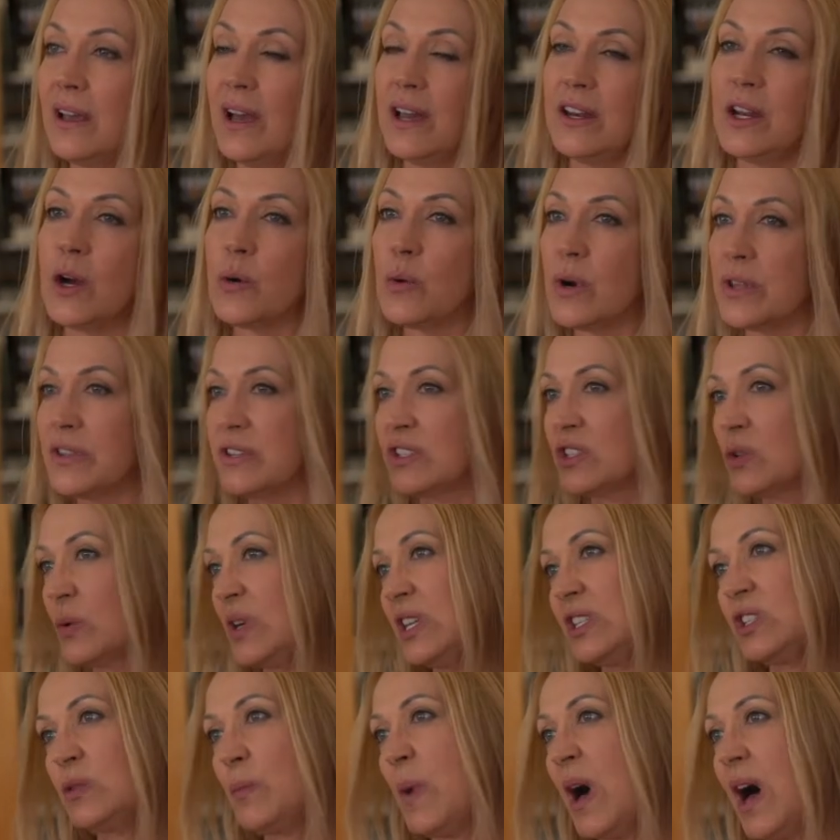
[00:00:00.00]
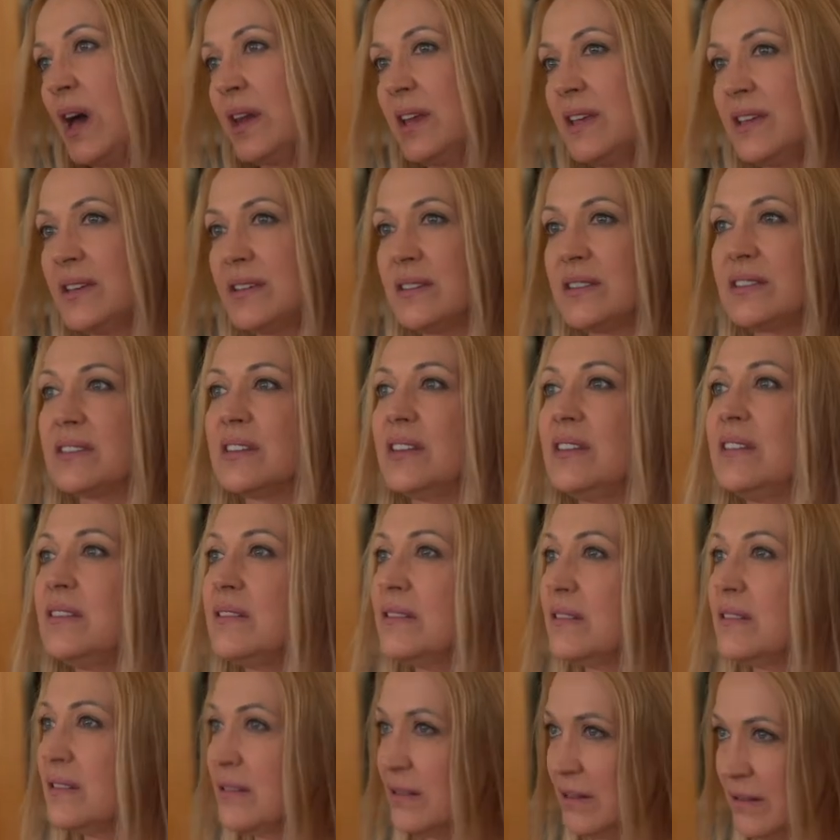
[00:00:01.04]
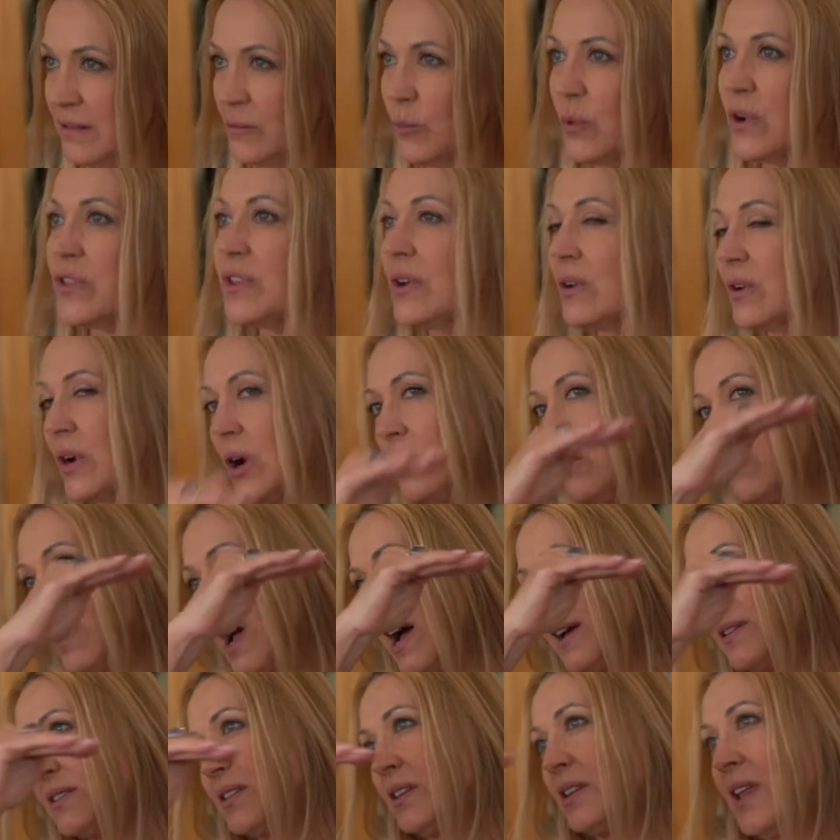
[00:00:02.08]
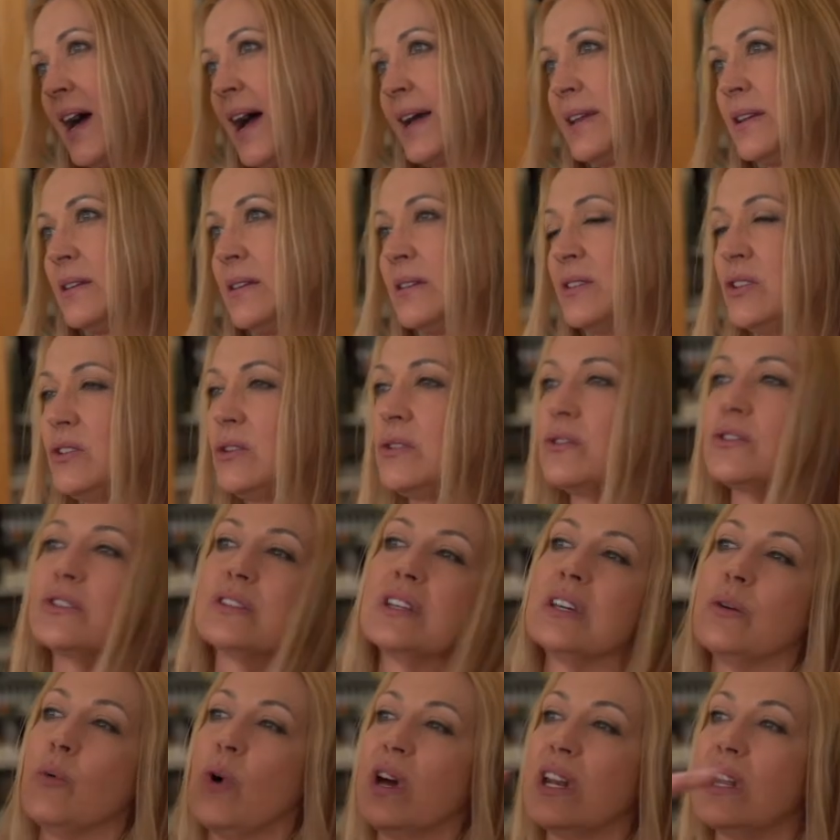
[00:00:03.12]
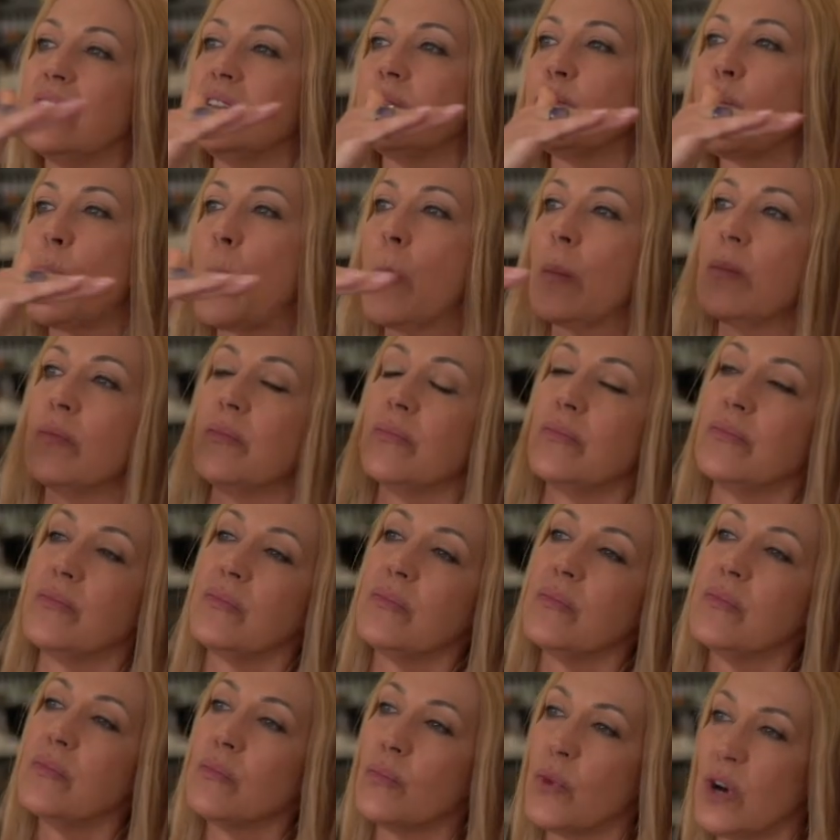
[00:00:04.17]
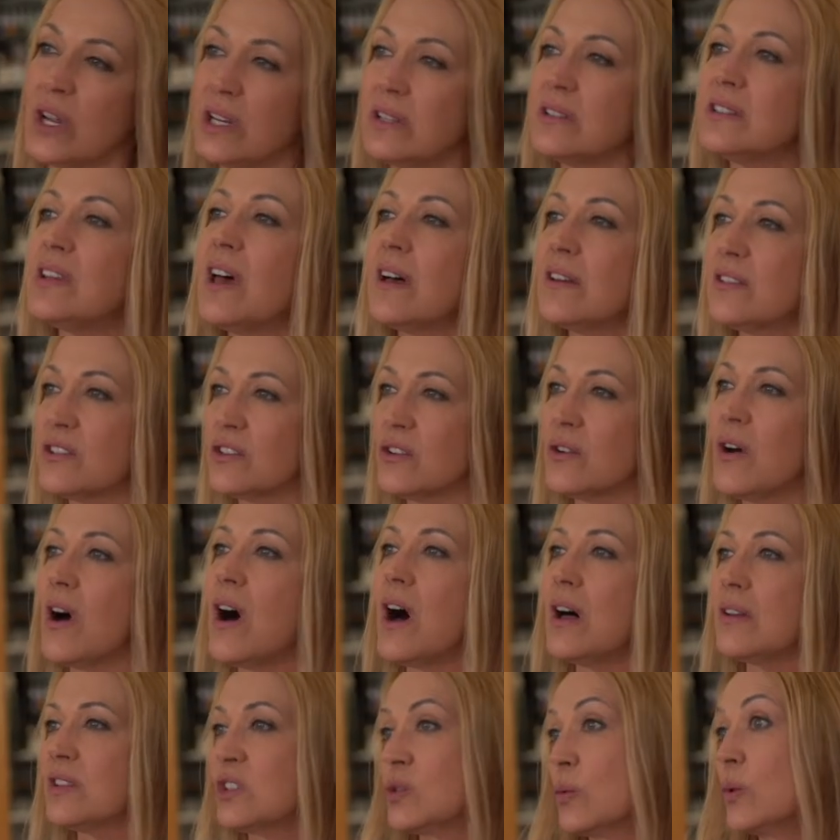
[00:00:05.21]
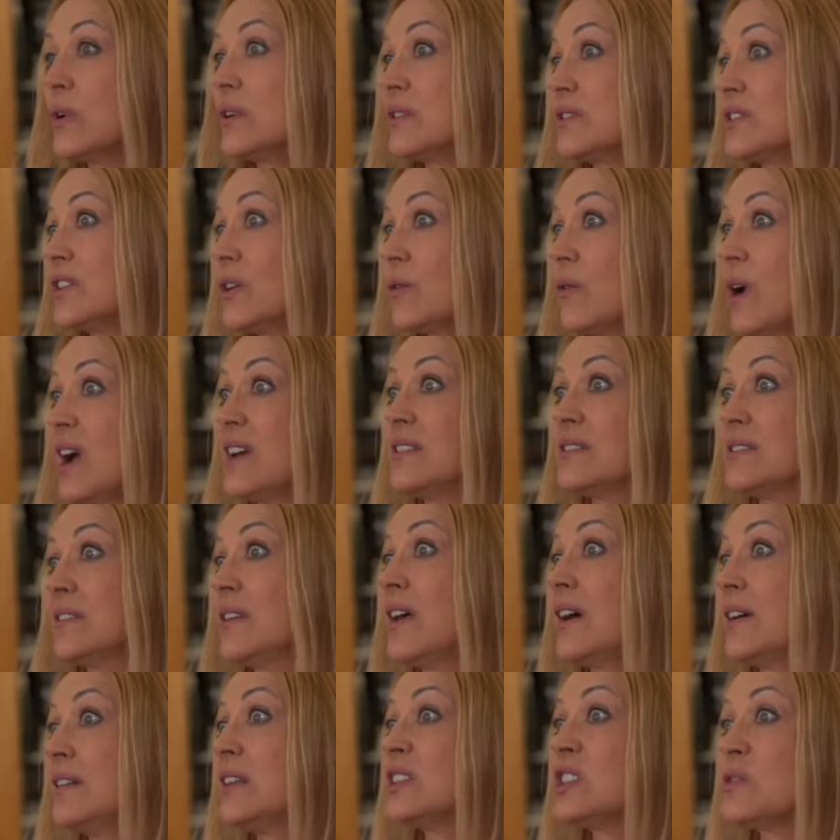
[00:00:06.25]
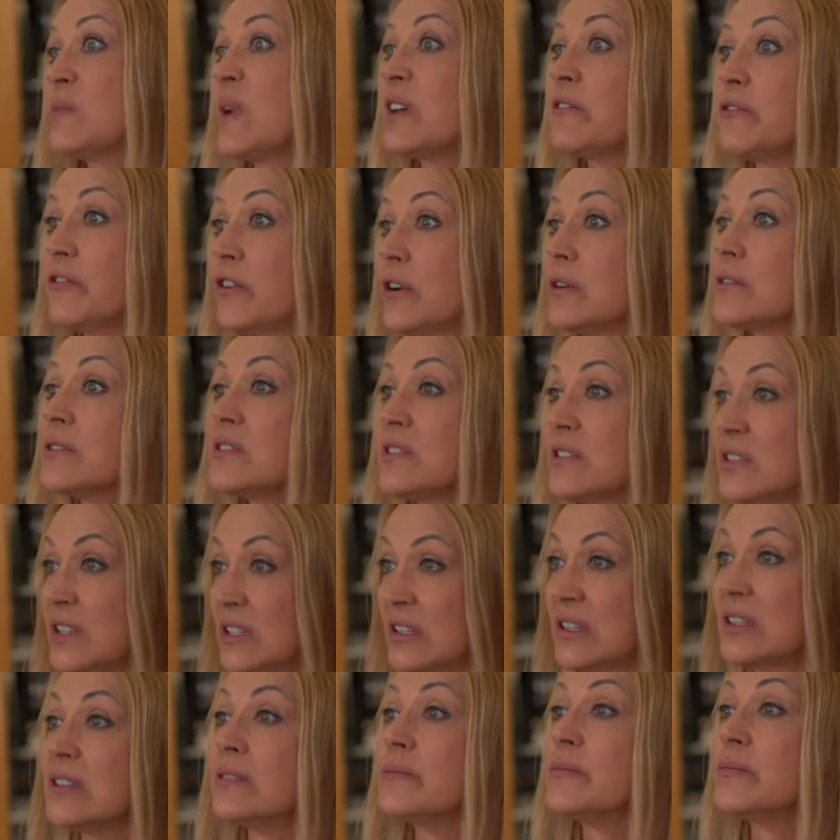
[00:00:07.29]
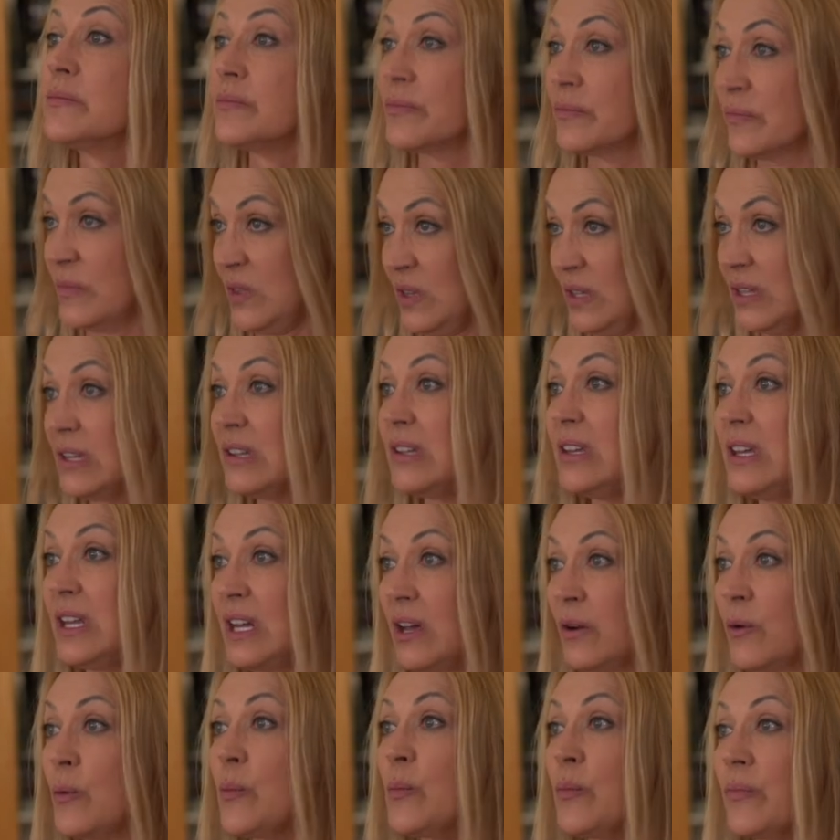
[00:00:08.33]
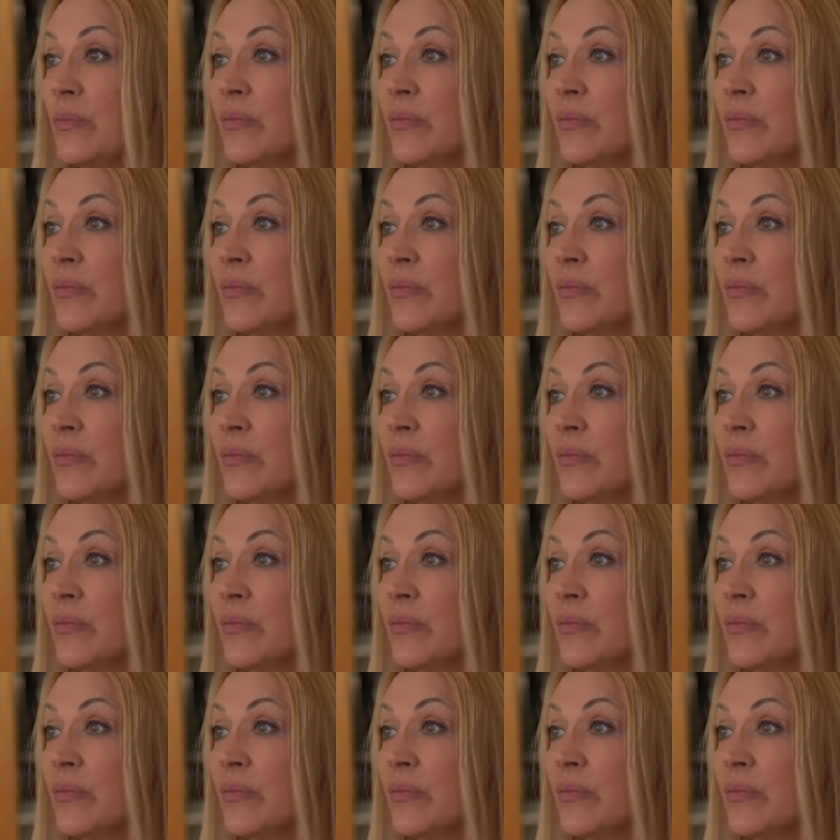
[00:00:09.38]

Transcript: I know where the sweet spot is, and where the horizon line is usually what it what tells it all is where is the horizon line. That's my first, right. yeah. you know.